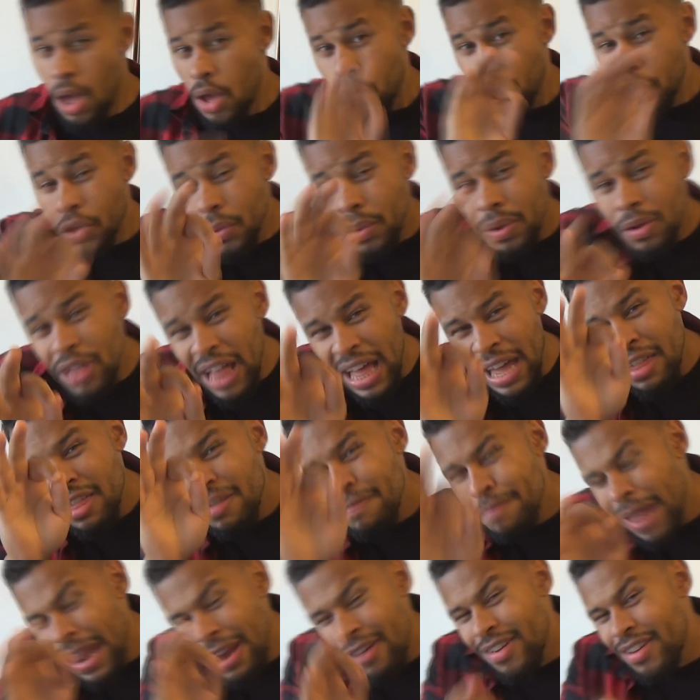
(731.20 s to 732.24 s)
You will
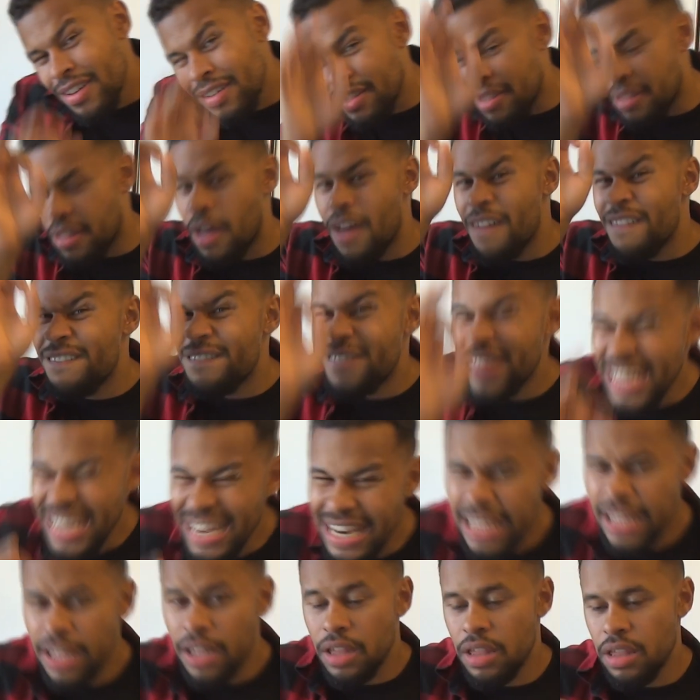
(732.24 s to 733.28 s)
experience
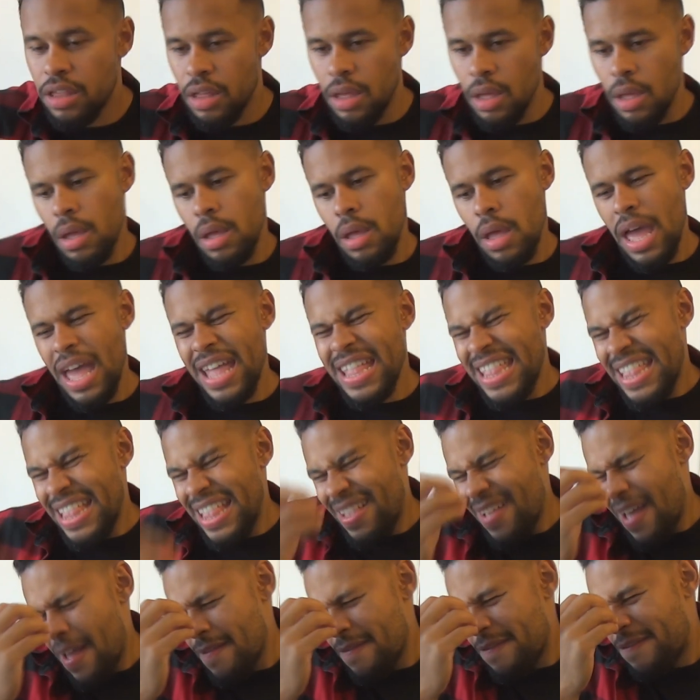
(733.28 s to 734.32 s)
feelings
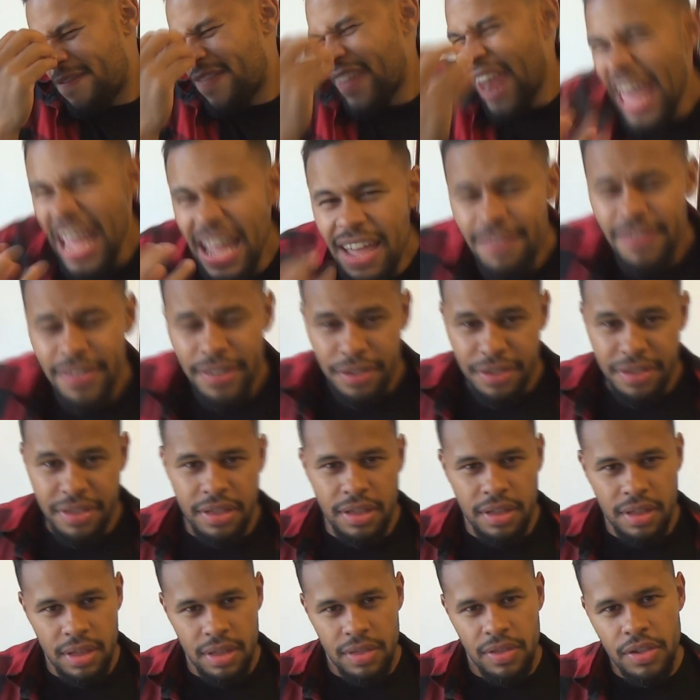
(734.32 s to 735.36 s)
and
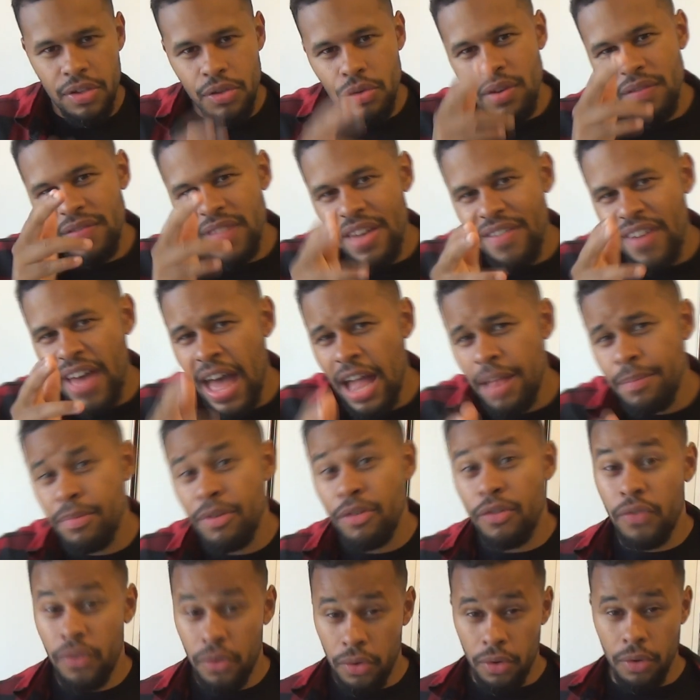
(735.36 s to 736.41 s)
flavors that you have never had
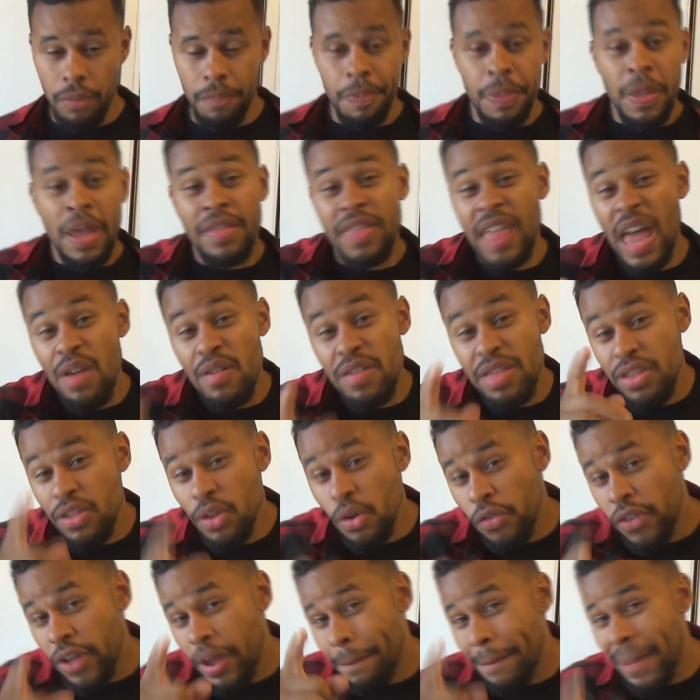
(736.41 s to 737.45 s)
before. There is
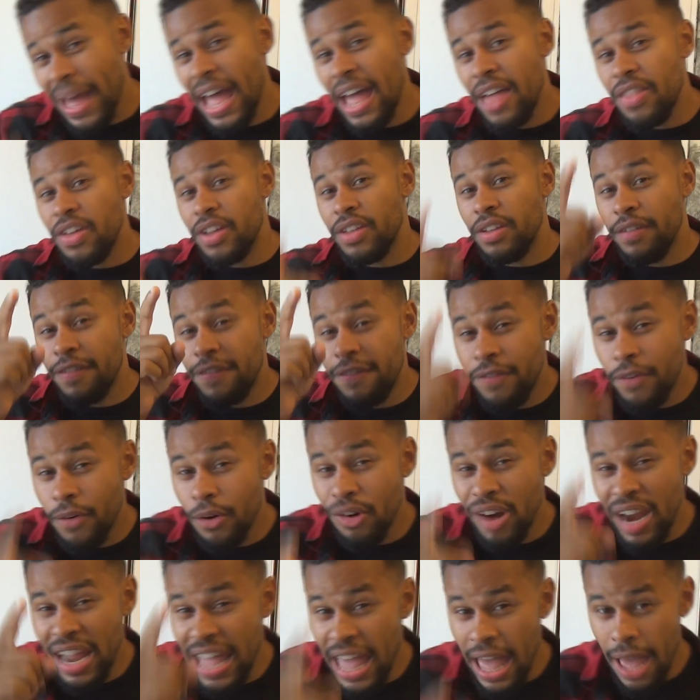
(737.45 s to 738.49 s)
nothing better than a
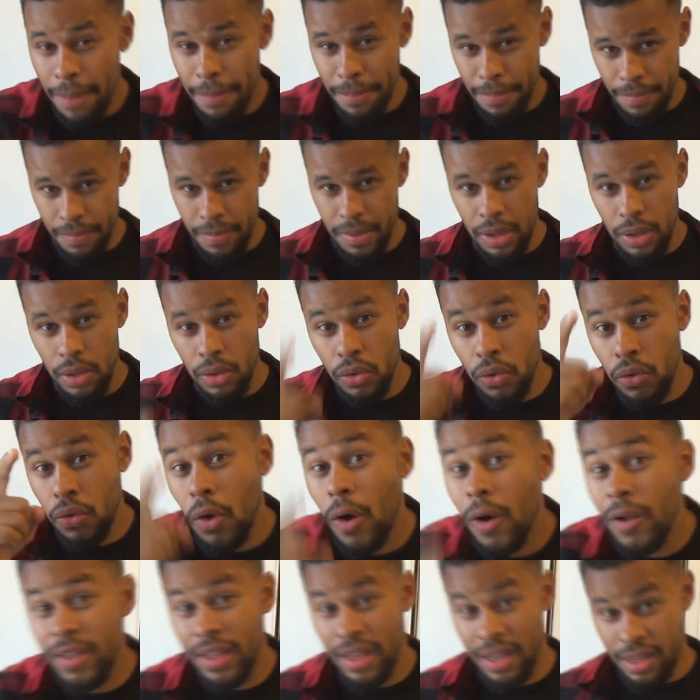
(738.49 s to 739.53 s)
4 a.m.
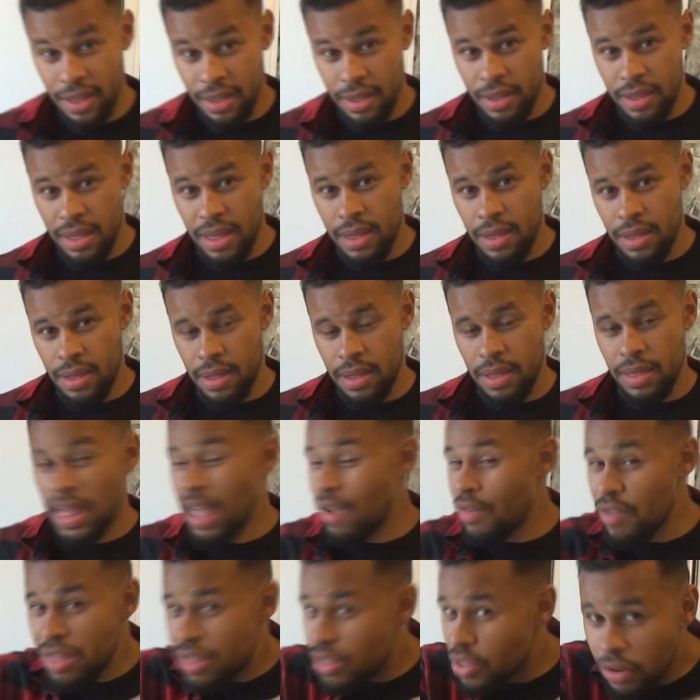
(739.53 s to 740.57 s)
doner.
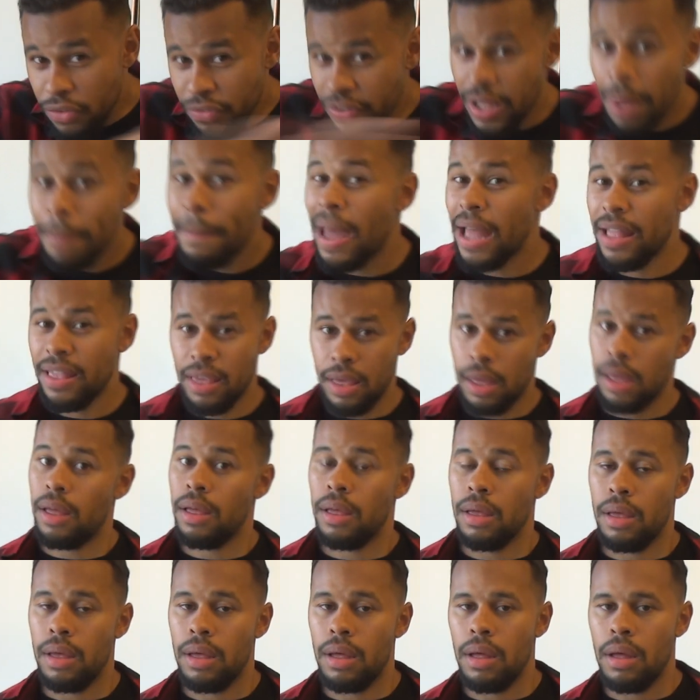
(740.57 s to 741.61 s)
There is nothing better.
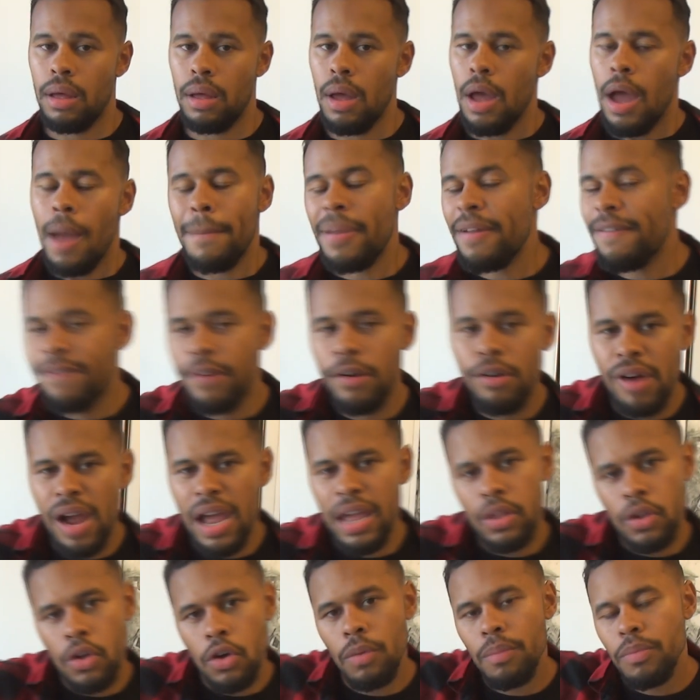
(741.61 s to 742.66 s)
Before I
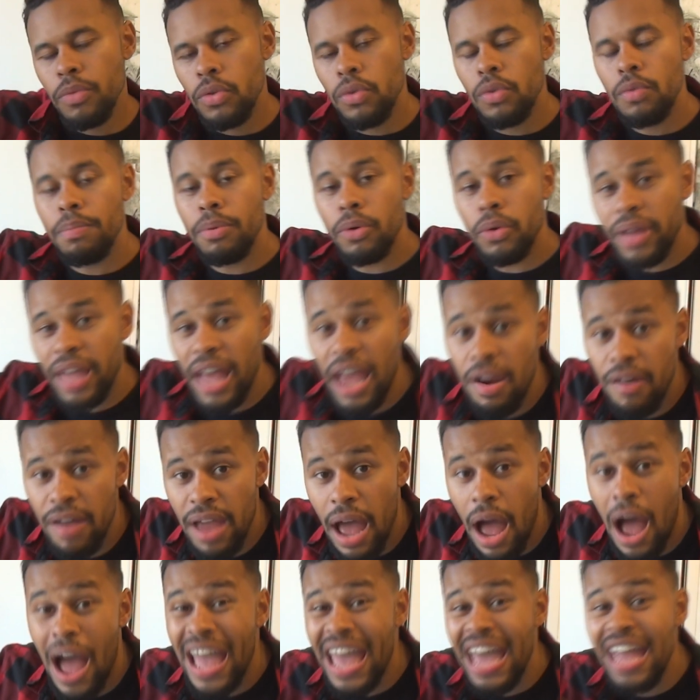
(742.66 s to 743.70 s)
had come to
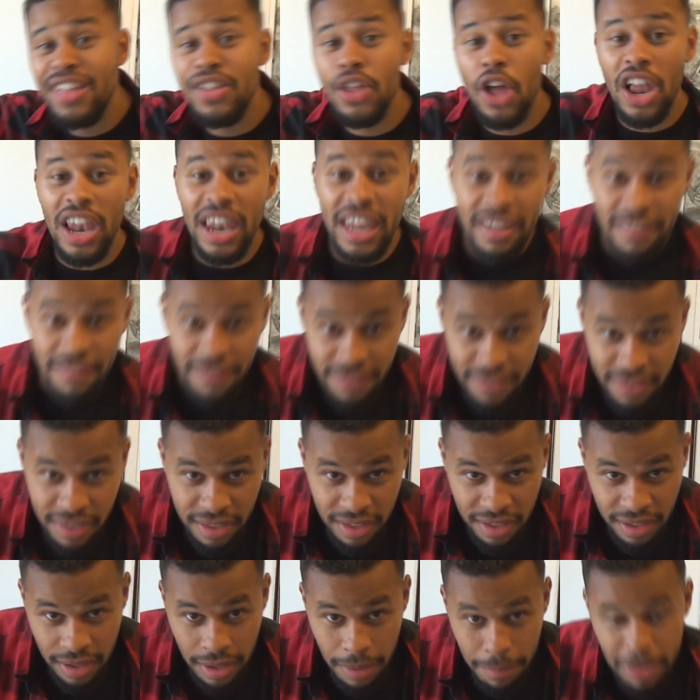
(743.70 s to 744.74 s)
Bulgaria, I had not lived
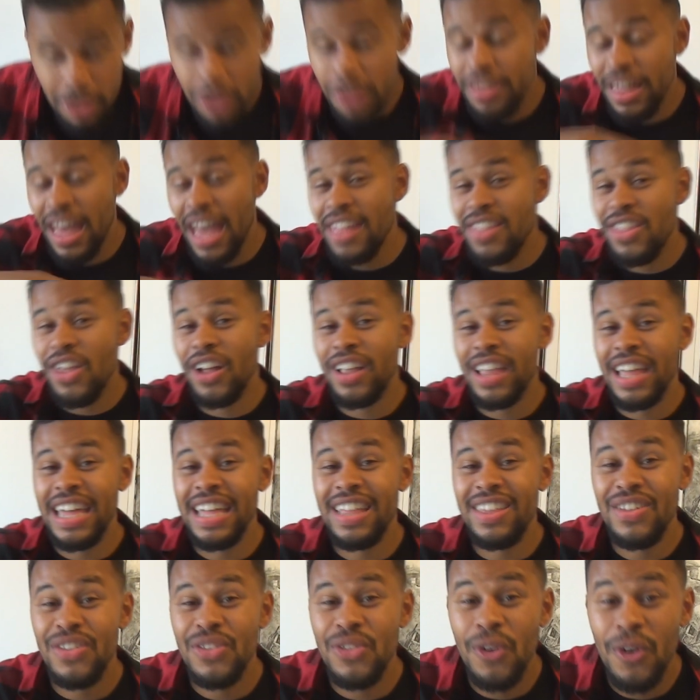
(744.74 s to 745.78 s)
because I had not
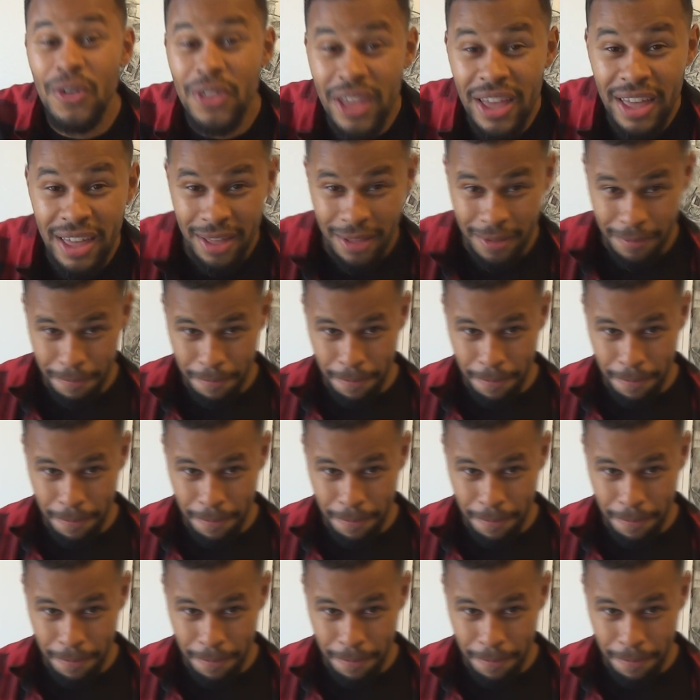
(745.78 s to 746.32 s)
eaten doner.